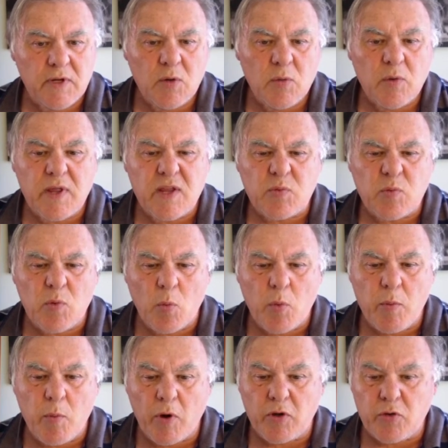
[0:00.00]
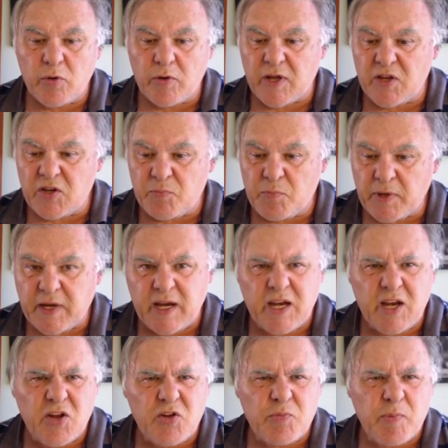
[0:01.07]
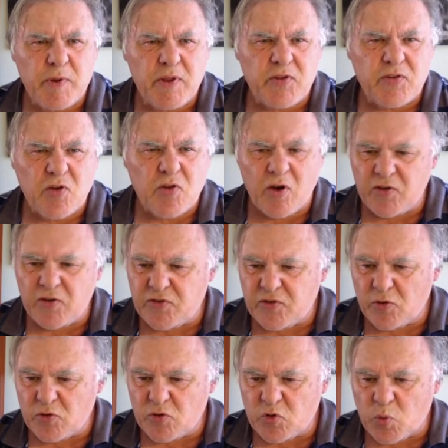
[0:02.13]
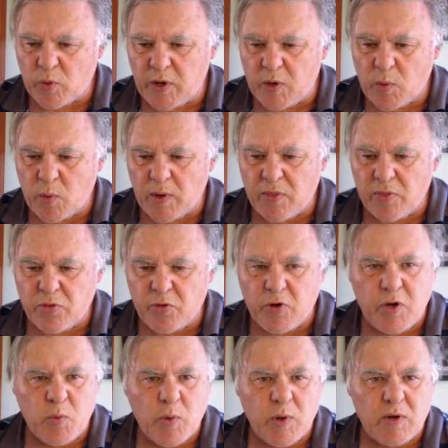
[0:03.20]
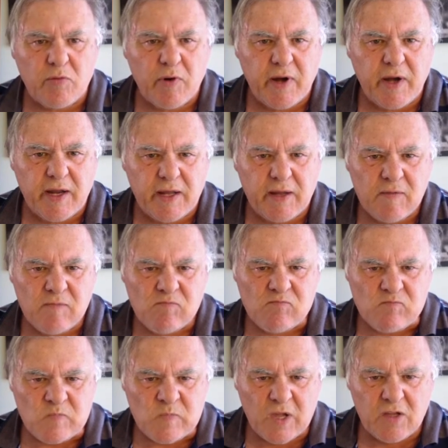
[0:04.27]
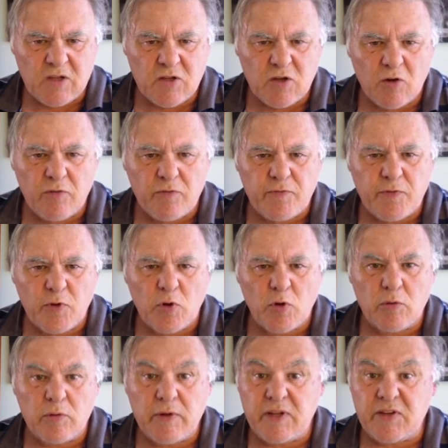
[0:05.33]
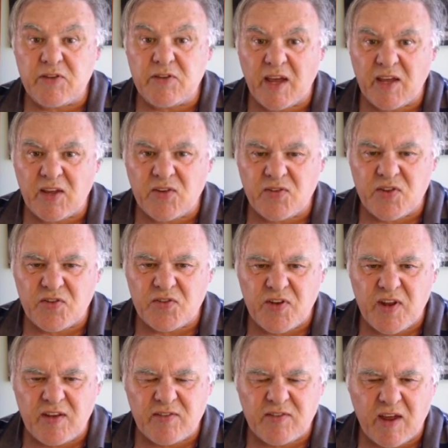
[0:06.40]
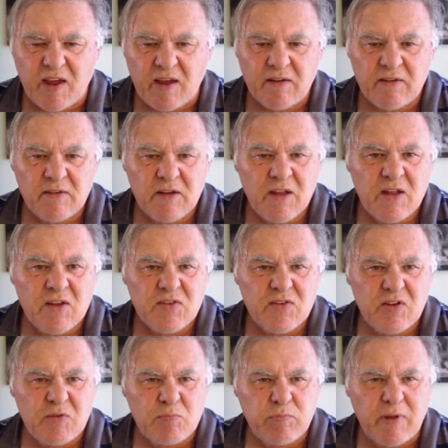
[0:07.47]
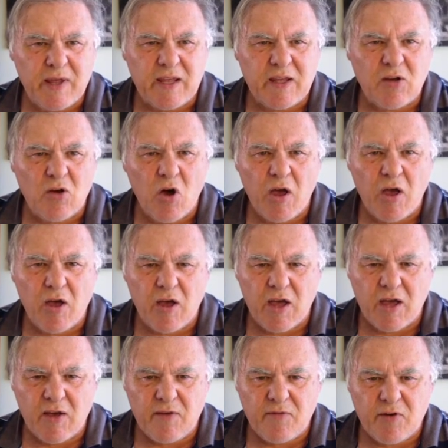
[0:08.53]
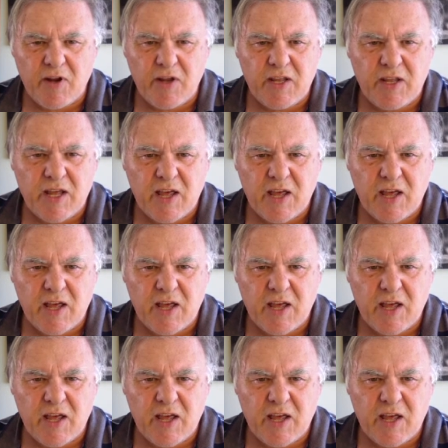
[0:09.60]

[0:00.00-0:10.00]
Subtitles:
Well, that's what we might do against beginners, but this guy is still 21-31 rating and no fool. He takes the center. So he's playing very